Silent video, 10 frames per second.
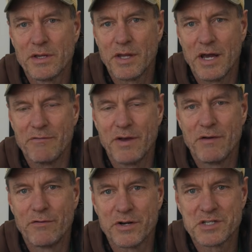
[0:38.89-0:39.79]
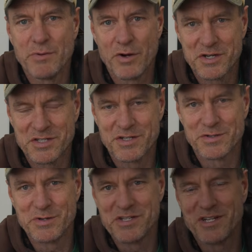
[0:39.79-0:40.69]
that I've ever experienced in a
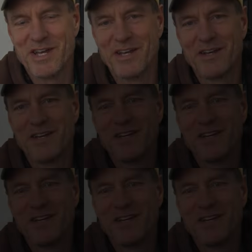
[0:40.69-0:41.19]
tree stand.